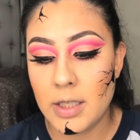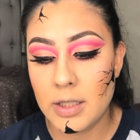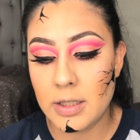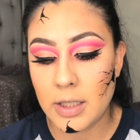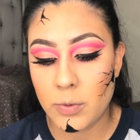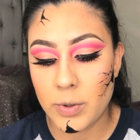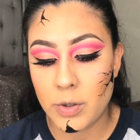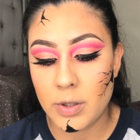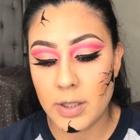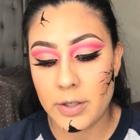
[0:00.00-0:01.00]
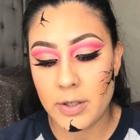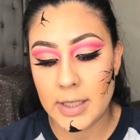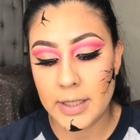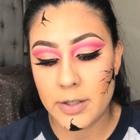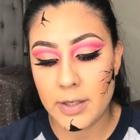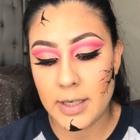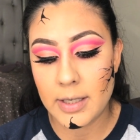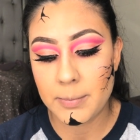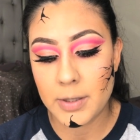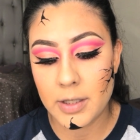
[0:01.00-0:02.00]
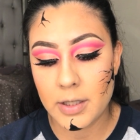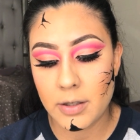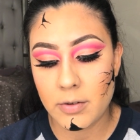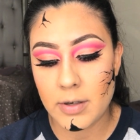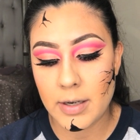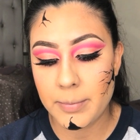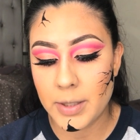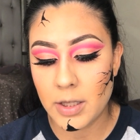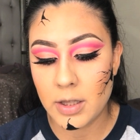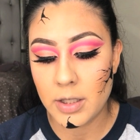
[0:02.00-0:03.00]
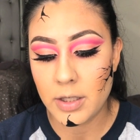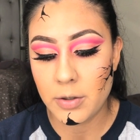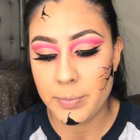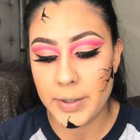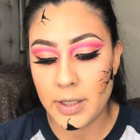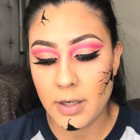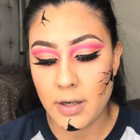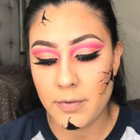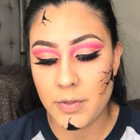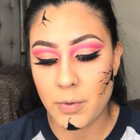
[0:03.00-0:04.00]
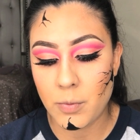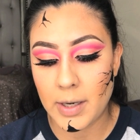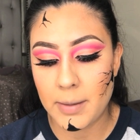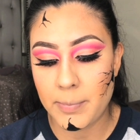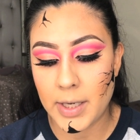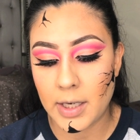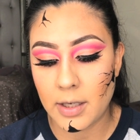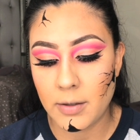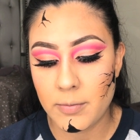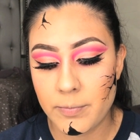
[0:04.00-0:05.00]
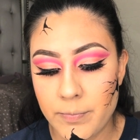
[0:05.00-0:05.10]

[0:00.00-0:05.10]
a liquid glitter liner, and I'm going to grab a little bit of the white paint.